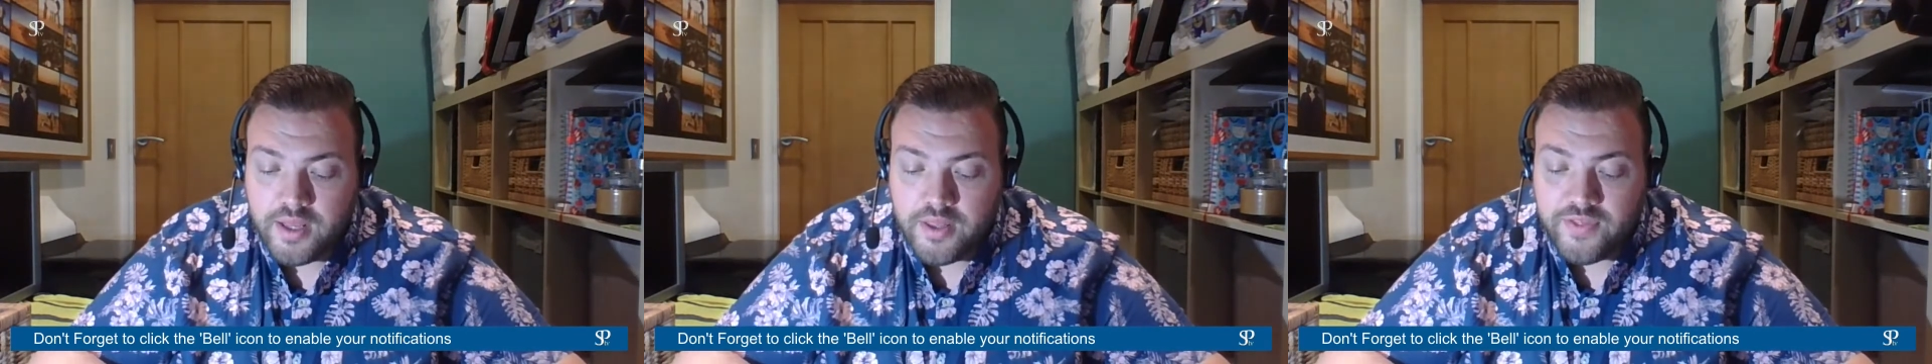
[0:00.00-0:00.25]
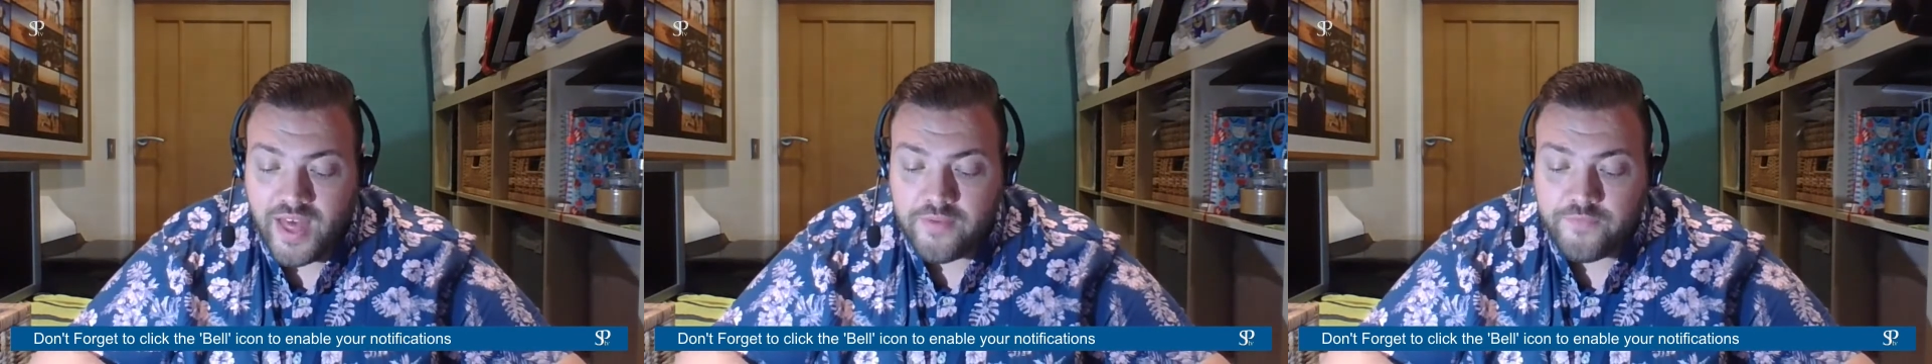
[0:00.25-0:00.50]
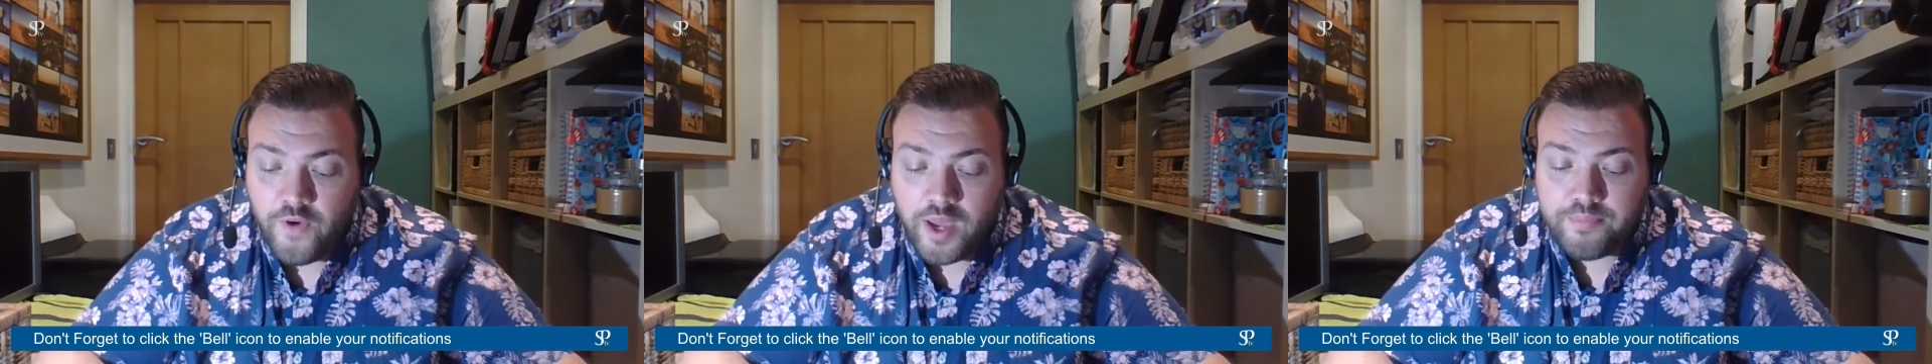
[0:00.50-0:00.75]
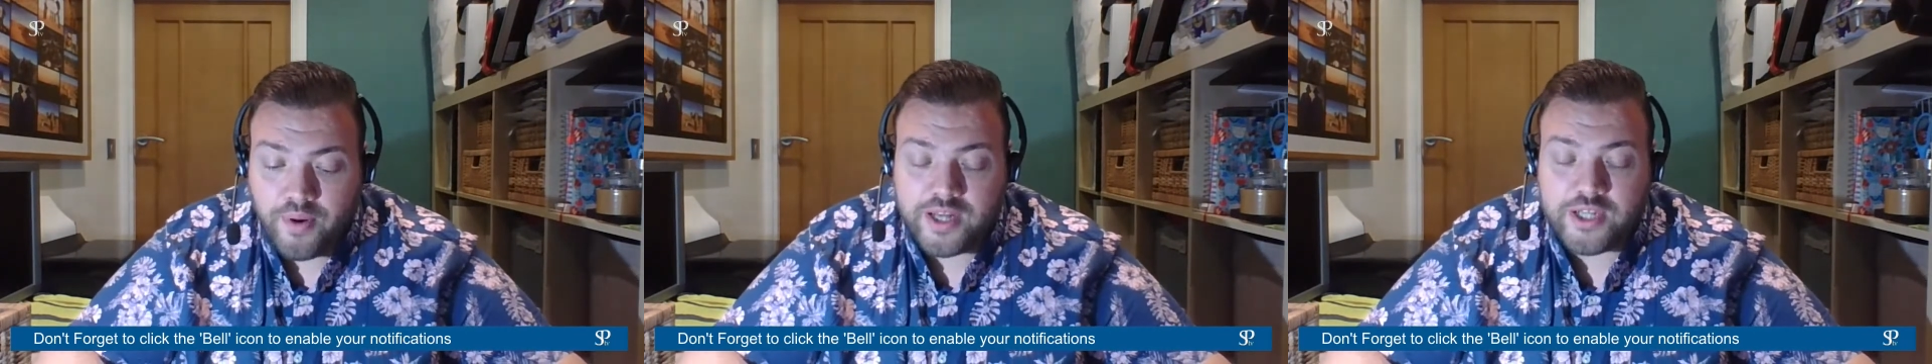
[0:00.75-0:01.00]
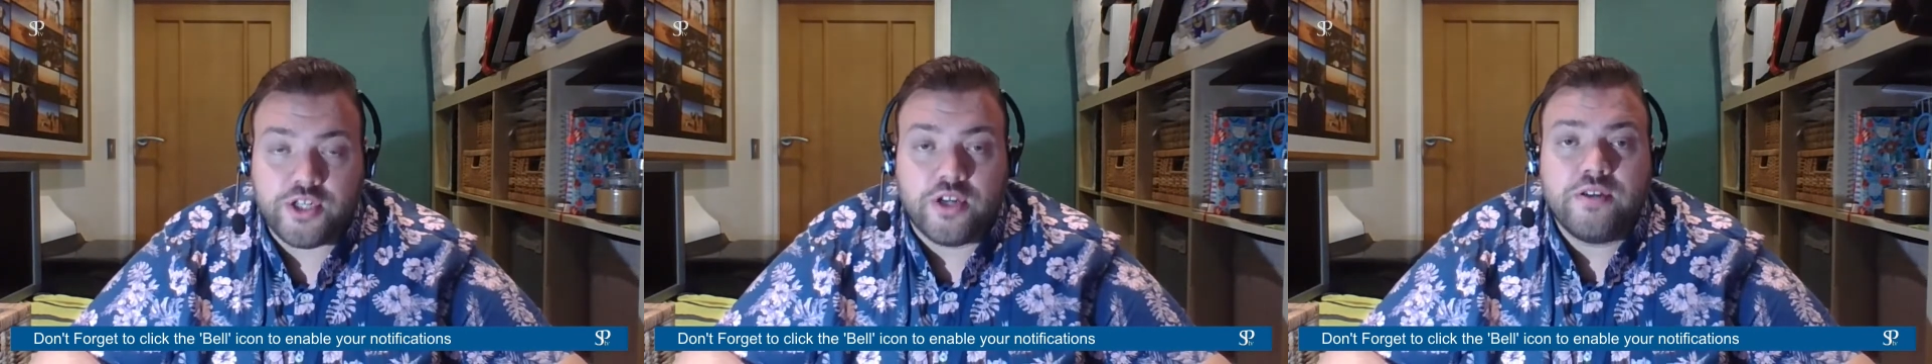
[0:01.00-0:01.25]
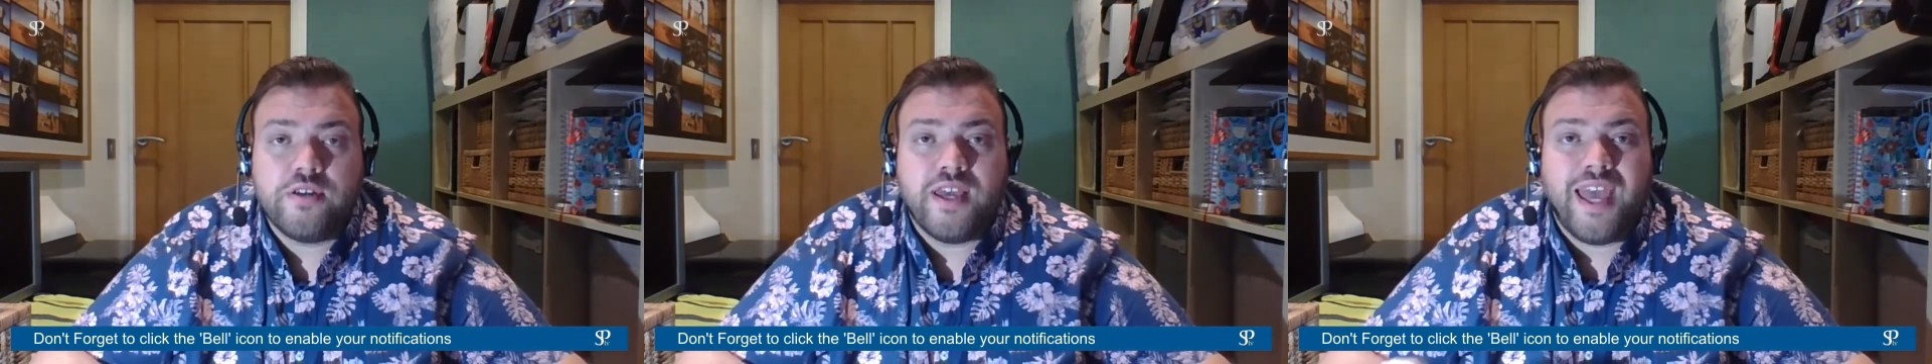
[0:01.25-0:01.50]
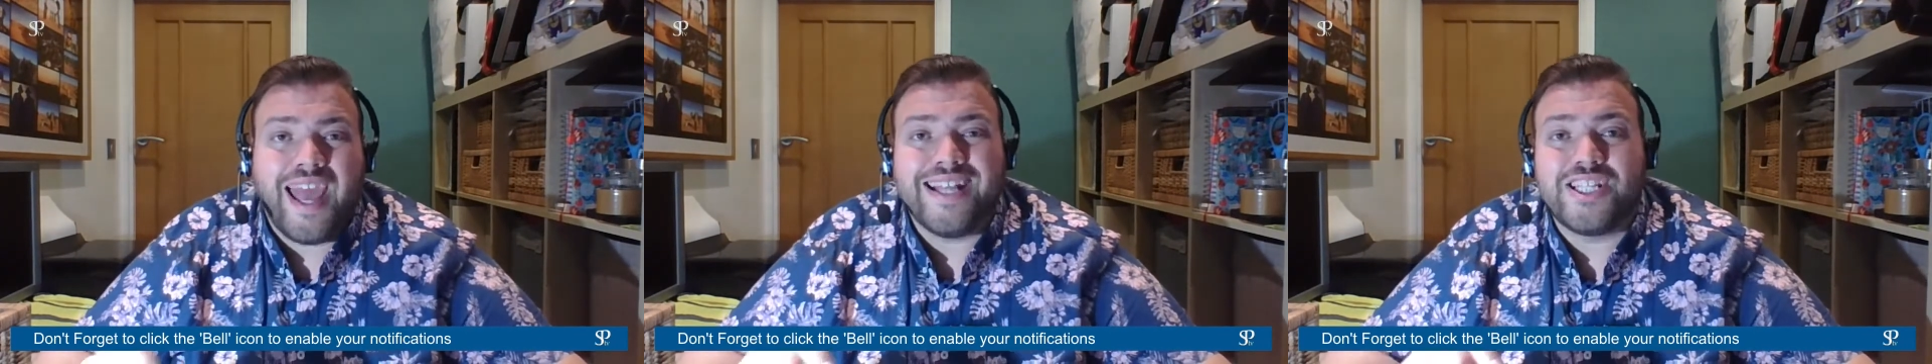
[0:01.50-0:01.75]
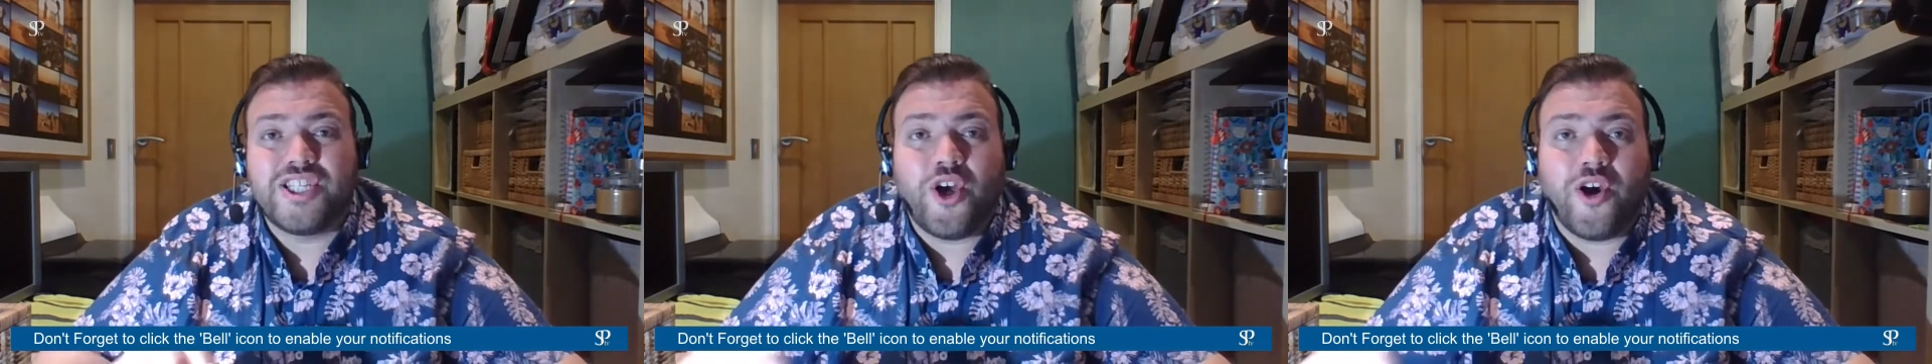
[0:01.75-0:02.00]
That vibration, in
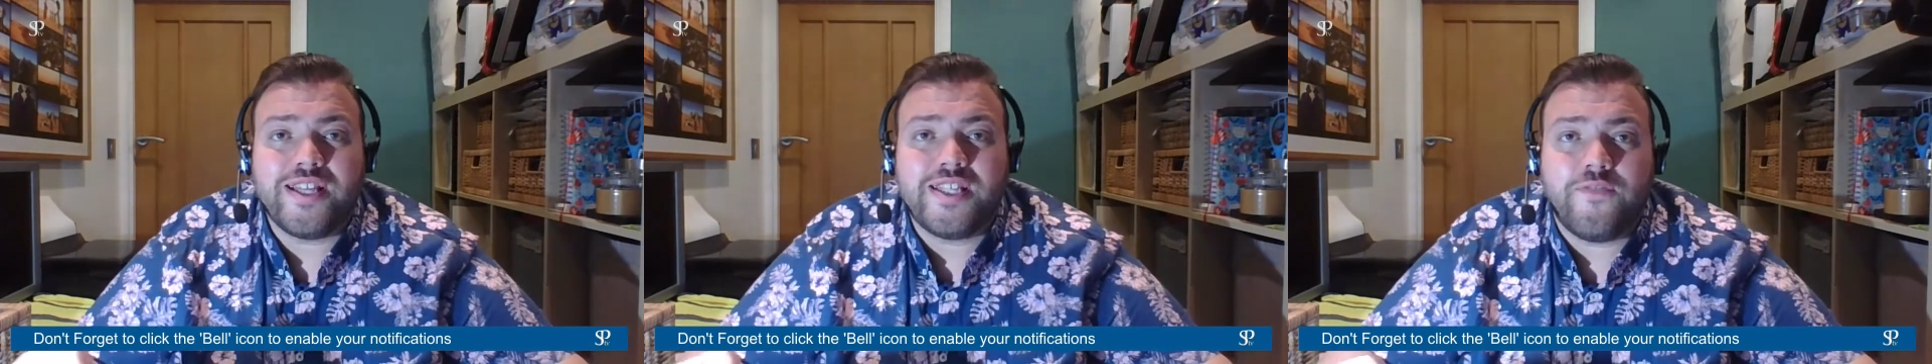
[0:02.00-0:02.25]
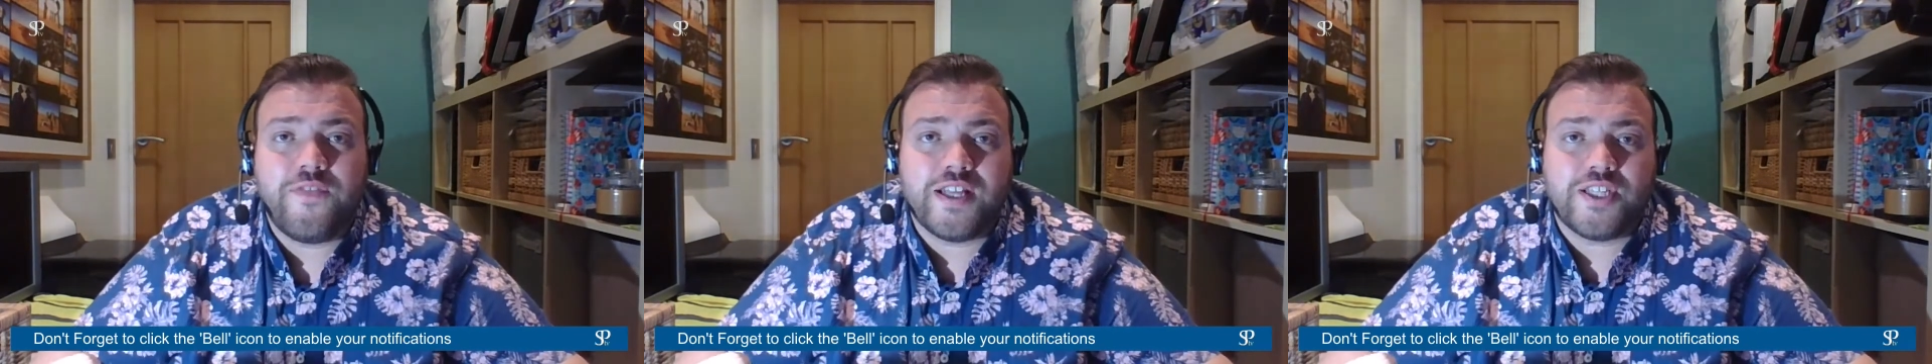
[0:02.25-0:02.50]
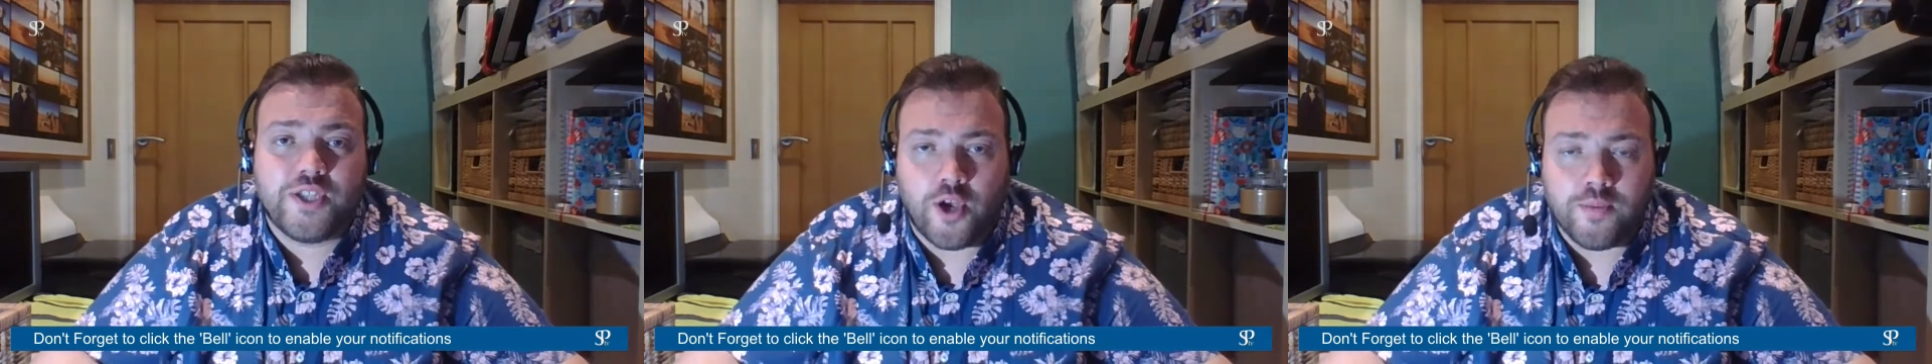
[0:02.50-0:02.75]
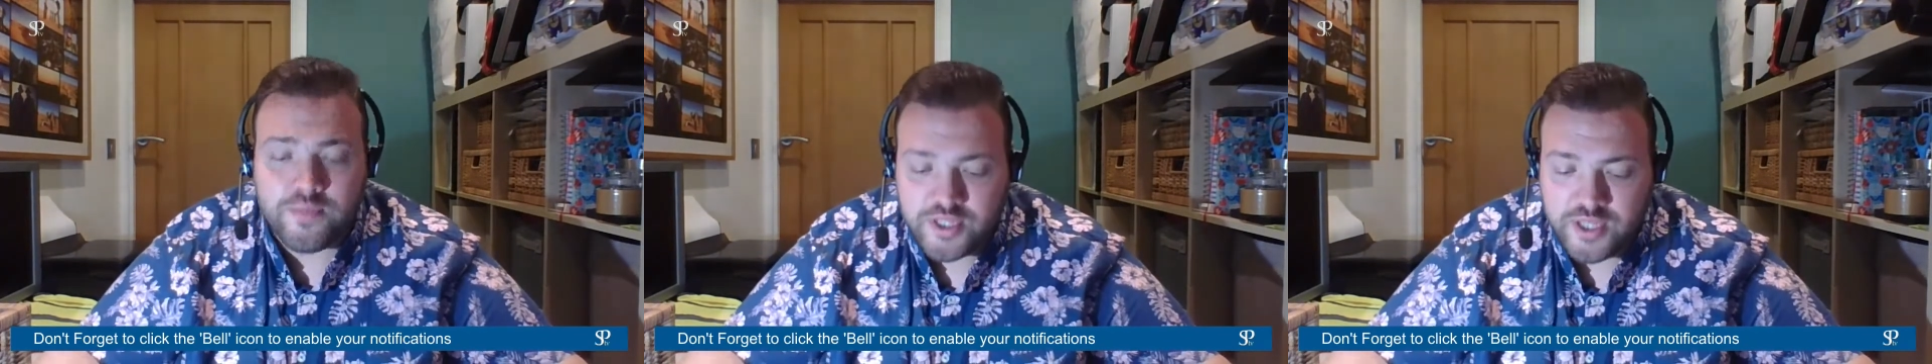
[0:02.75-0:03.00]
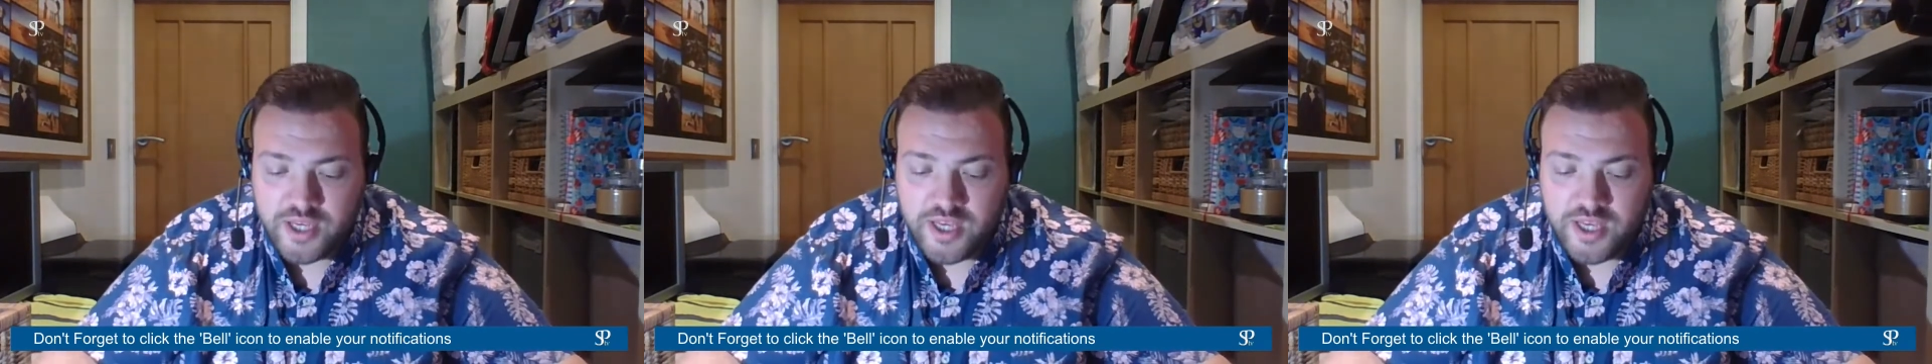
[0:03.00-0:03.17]
scientific terms,